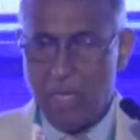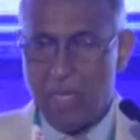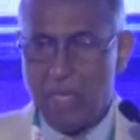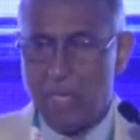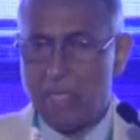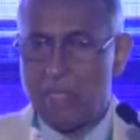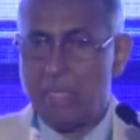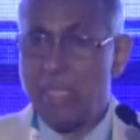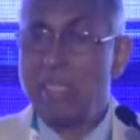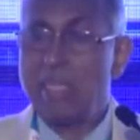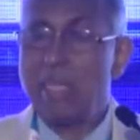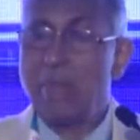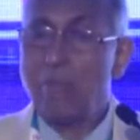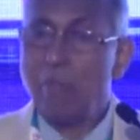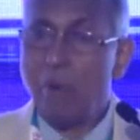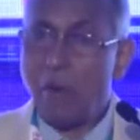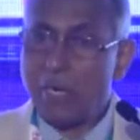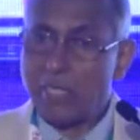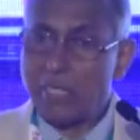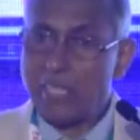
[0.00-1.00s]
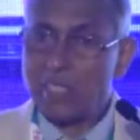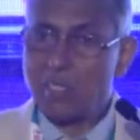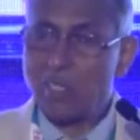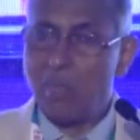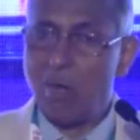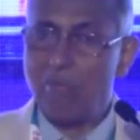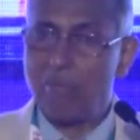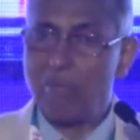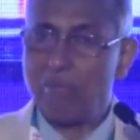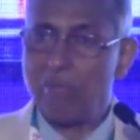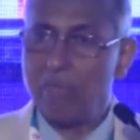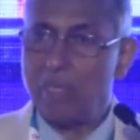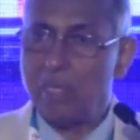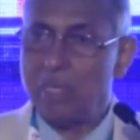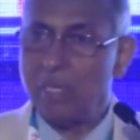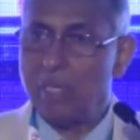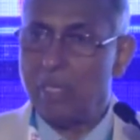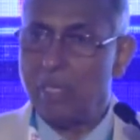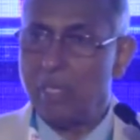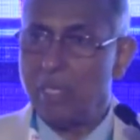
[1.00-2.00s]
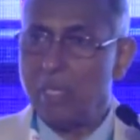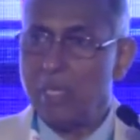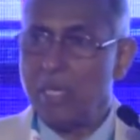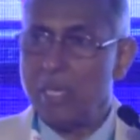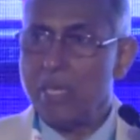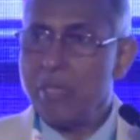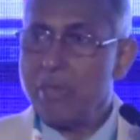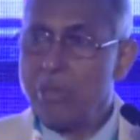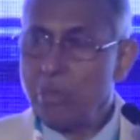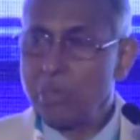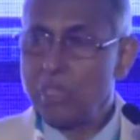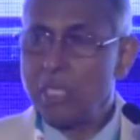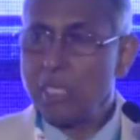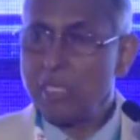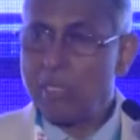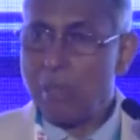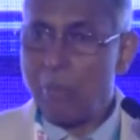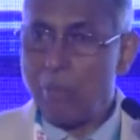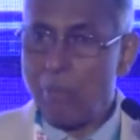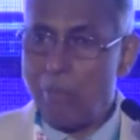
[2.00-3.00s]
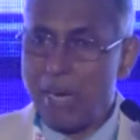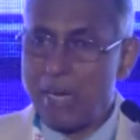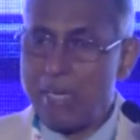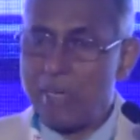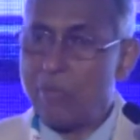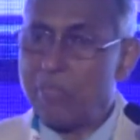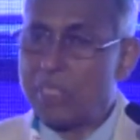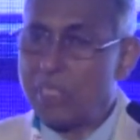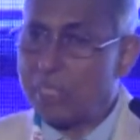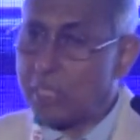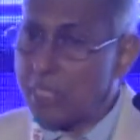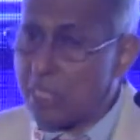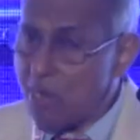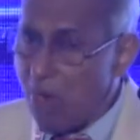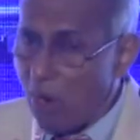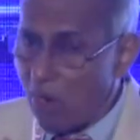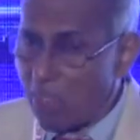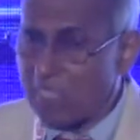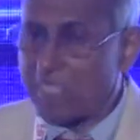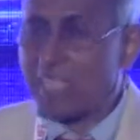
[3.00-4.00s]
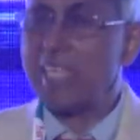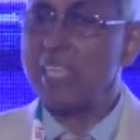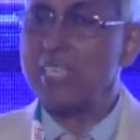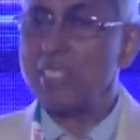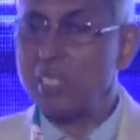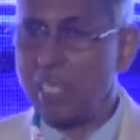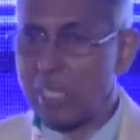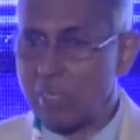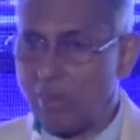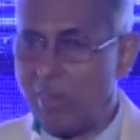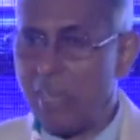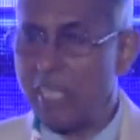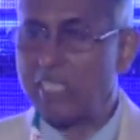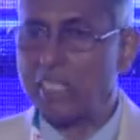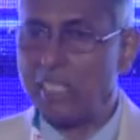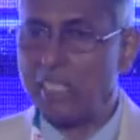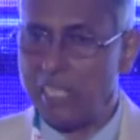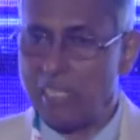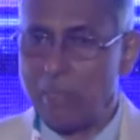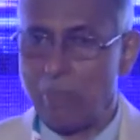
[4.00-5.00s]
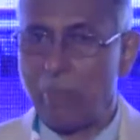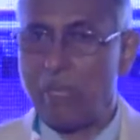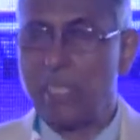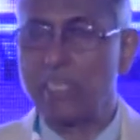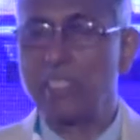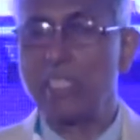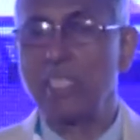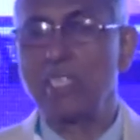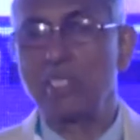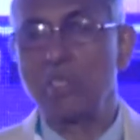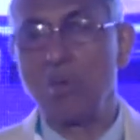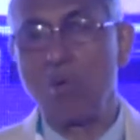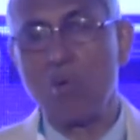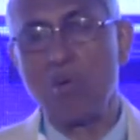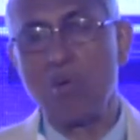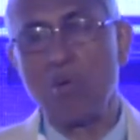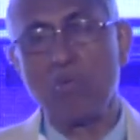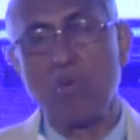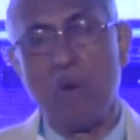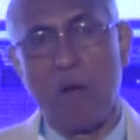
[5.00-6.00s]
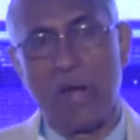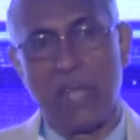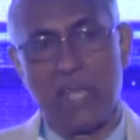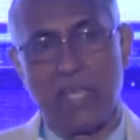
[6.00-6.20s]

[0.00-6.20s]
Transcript: Then the importance of using the blood which is not in circulation in the patient's own body,